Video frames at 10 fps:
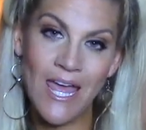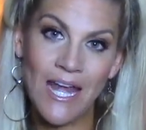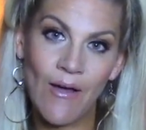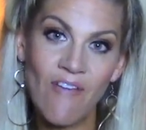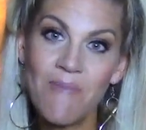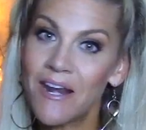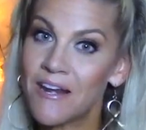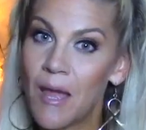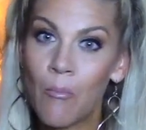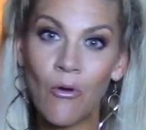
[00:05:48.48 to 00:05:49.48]
Now, I've made a
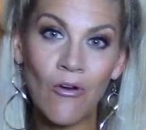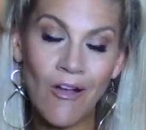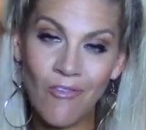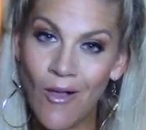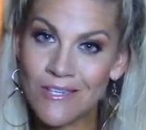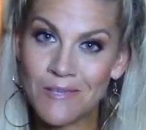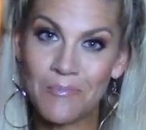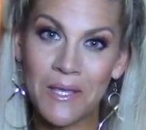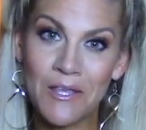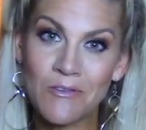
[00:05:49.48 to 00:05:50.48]
number of awesome
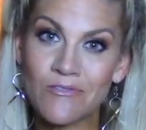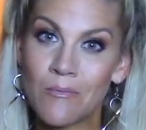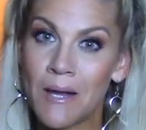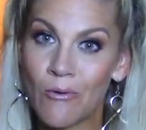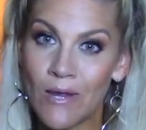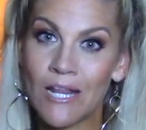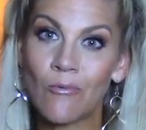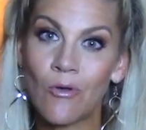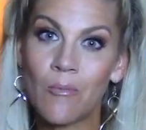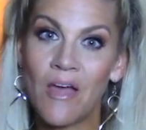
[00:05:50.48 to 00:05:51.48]
pillows for my
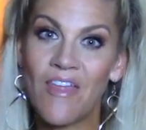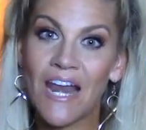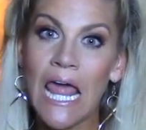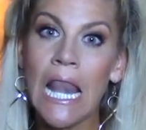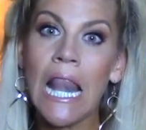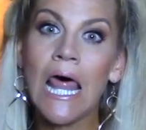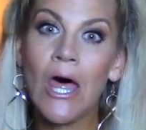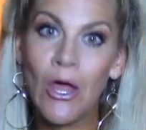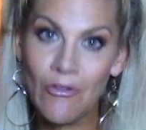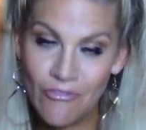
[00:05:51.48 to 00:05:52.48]
reading room that I
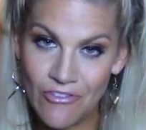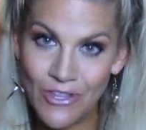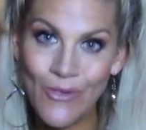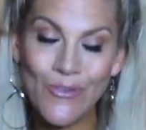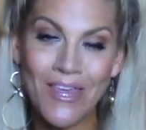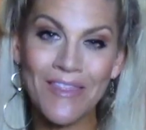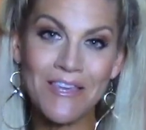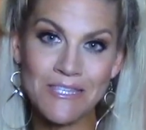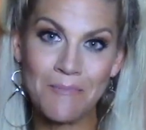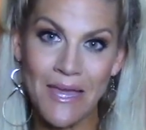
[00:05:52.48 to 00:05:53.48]
love using
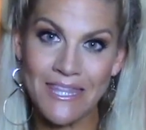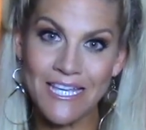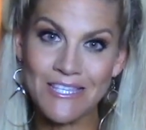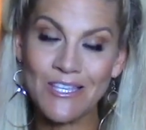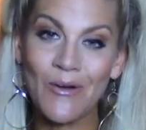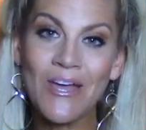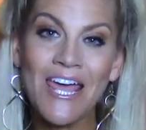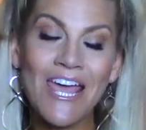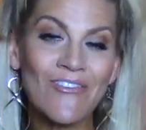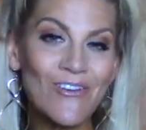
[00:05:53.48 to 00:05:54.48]
this method. So
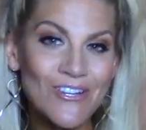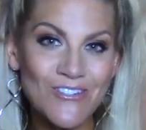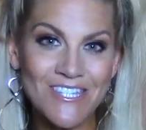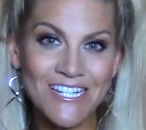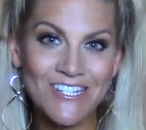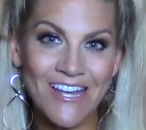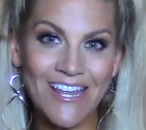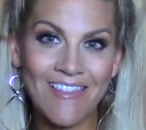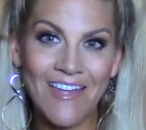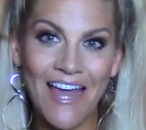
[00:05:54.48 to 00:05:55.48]
if you're interested in
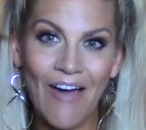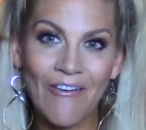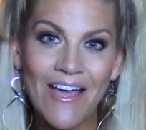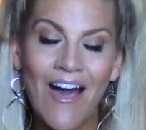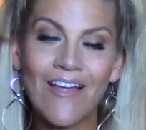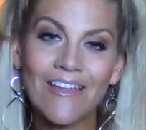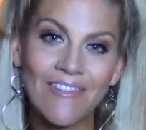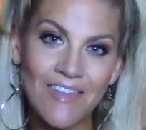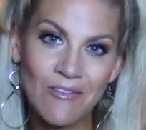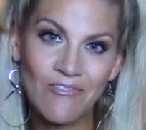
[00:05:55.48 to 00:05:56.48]
checking that out, I'll link
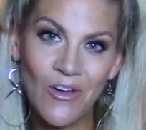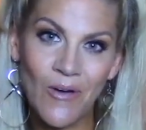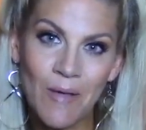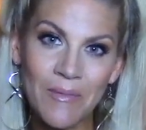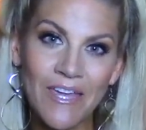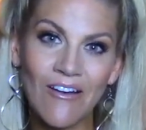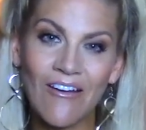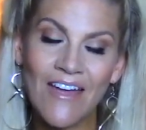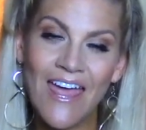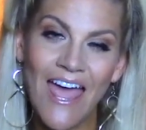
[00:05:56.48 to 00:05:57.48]
the info up
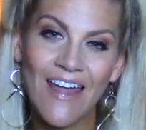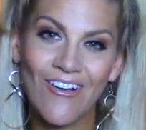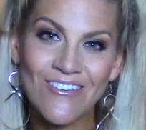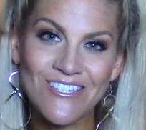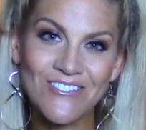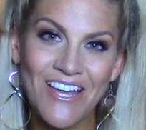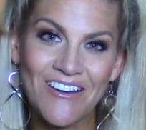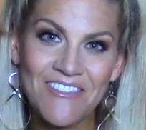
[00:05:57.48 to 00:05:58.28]
here and also down in the